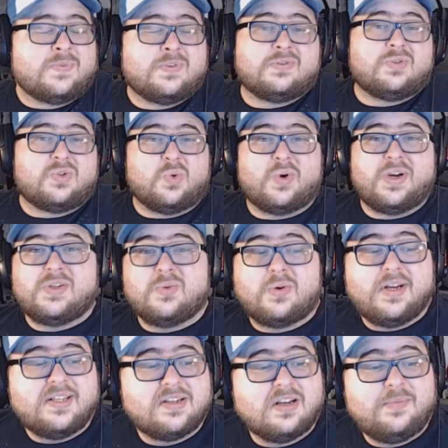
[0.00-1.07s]

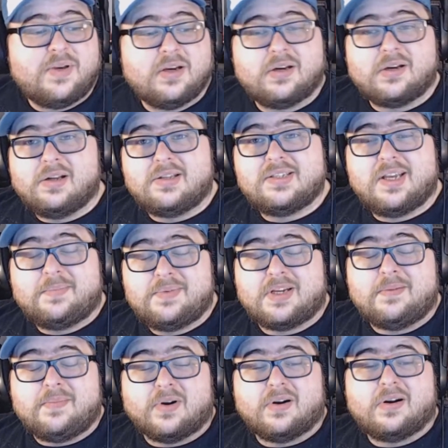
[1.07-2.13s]
2020 is going to be a good
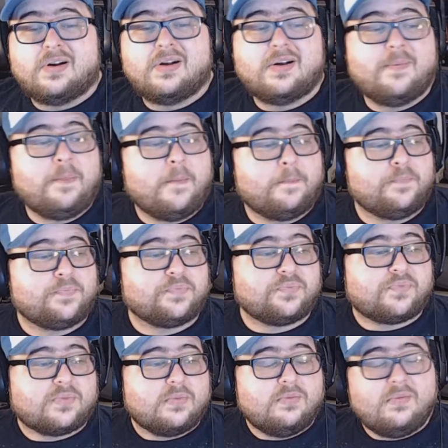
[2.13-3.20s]
September.
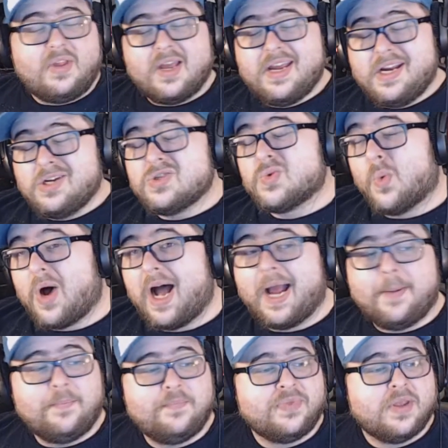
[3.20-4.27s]
Here's why.
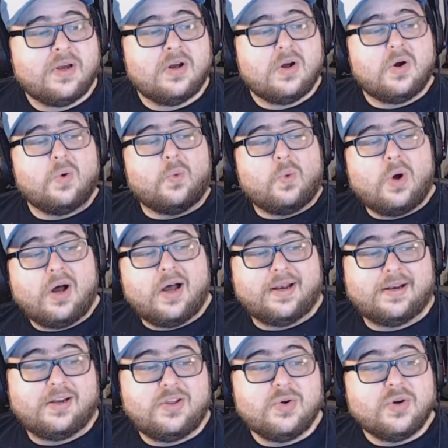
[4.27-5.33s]
1,
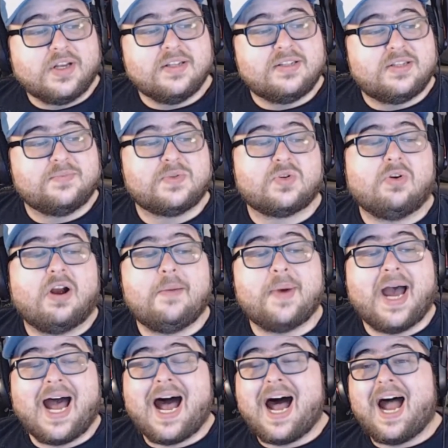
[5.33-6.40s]
you can subscribe at
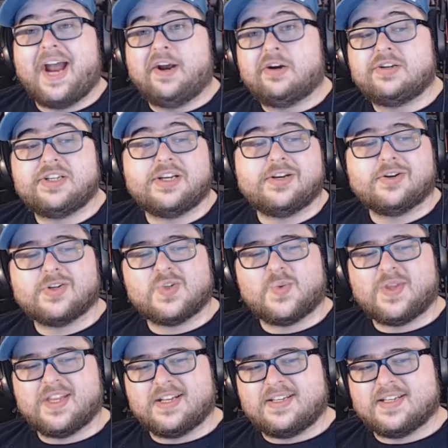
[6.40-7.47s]
higher tiers
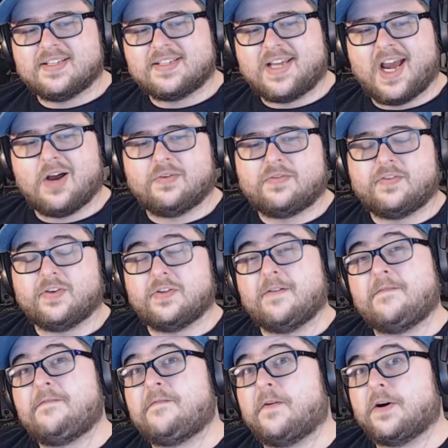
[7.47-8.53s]
with a discount for the
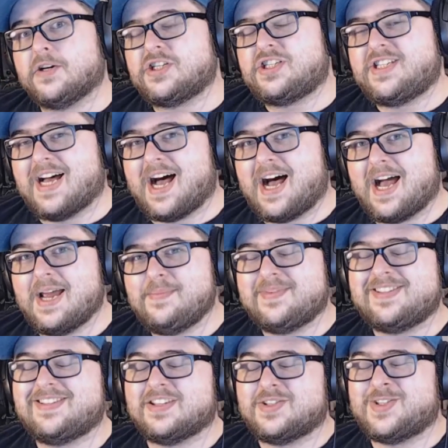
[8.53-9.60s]
first time
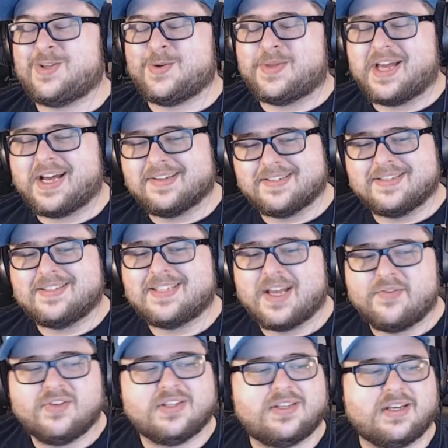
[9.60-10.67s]
since
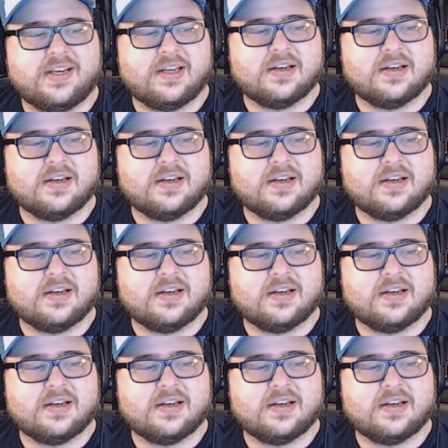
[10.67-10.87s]
2017.